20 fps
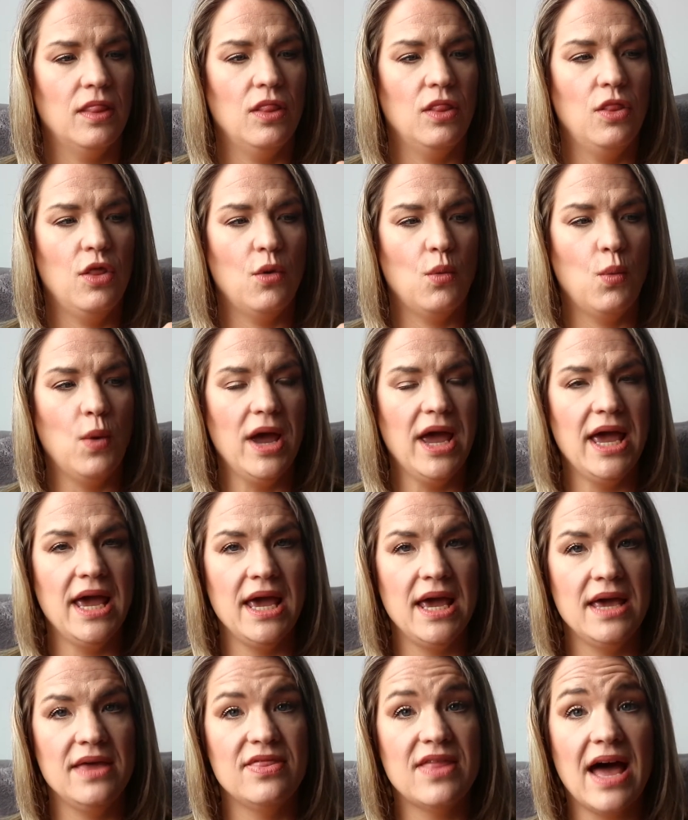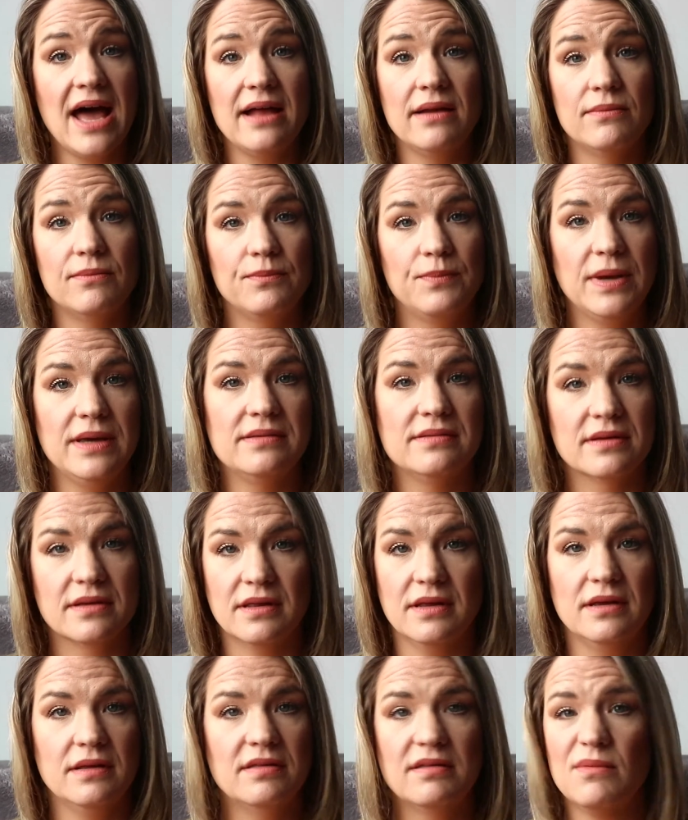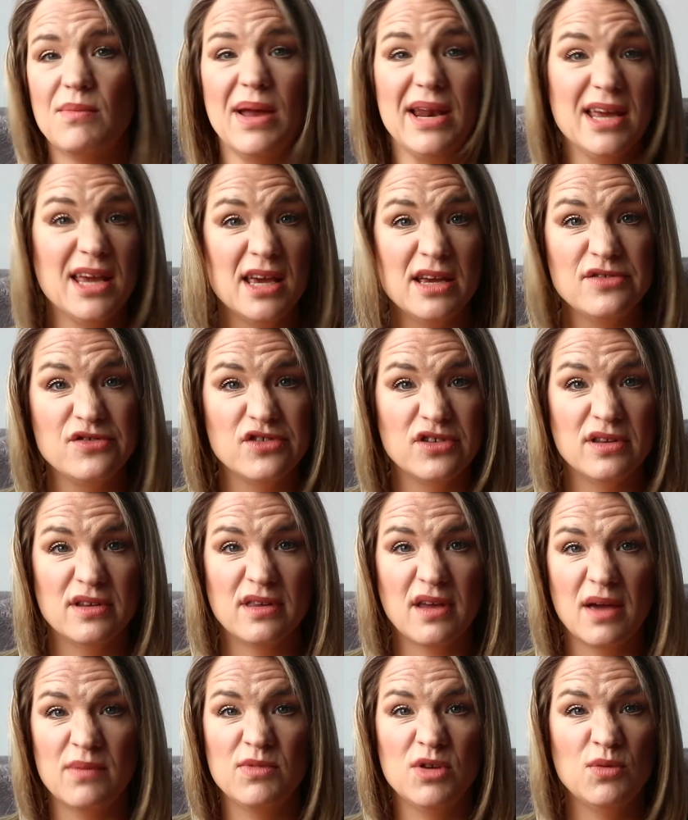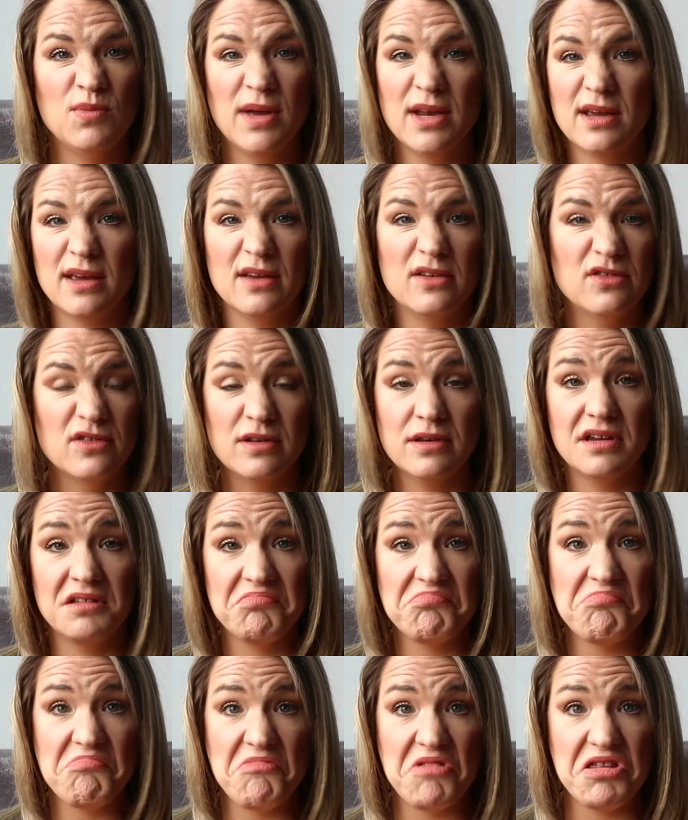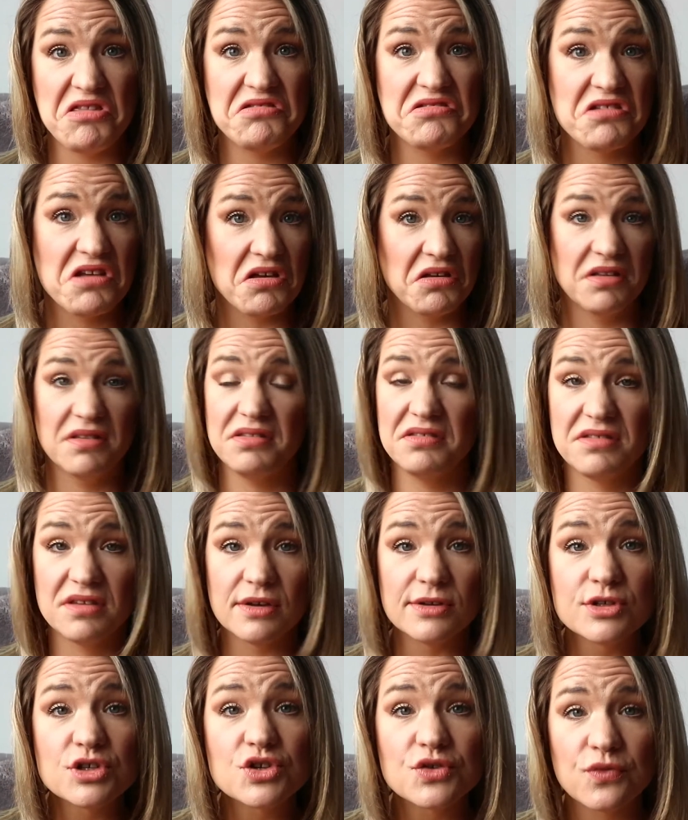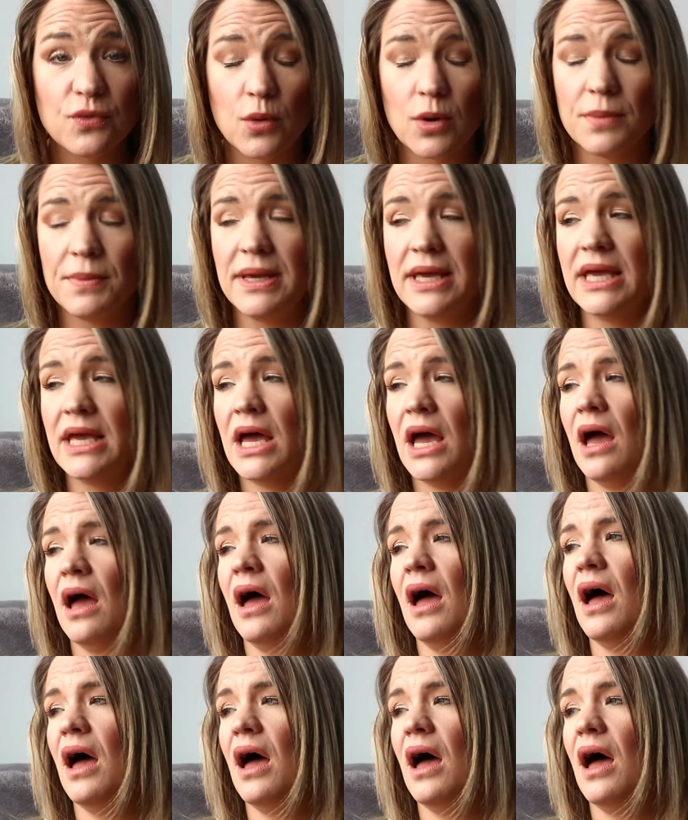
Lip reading: The way that basically the medication, the type 2 medication, did zilch for me,